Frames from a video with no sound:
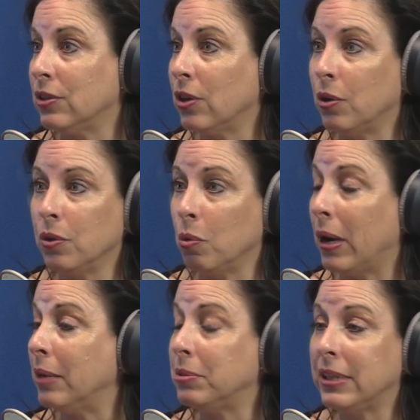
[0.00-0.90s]
So the
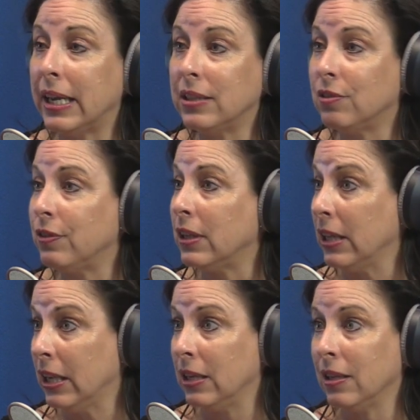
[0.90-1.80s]
YMCAs fill
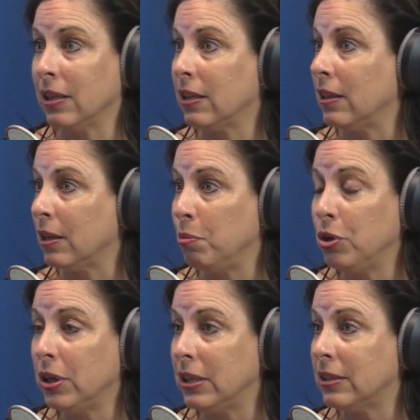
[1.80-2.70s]
in, the
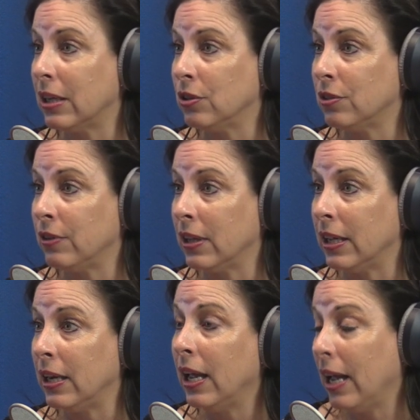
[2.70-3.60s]
community centers fill
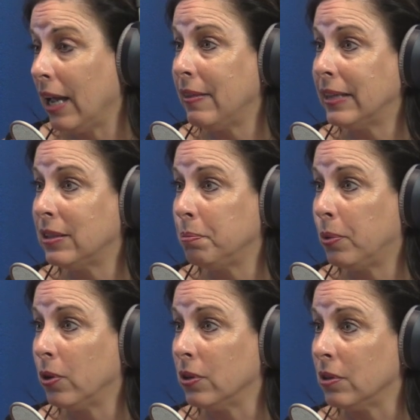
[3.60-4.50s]
in, and that's
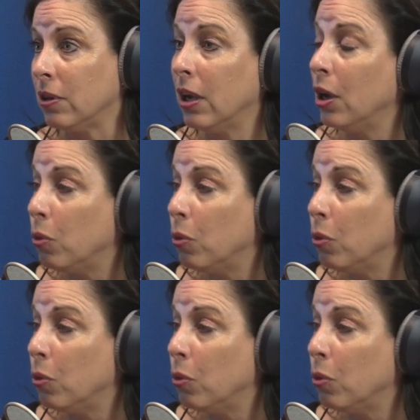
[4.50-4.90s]
important.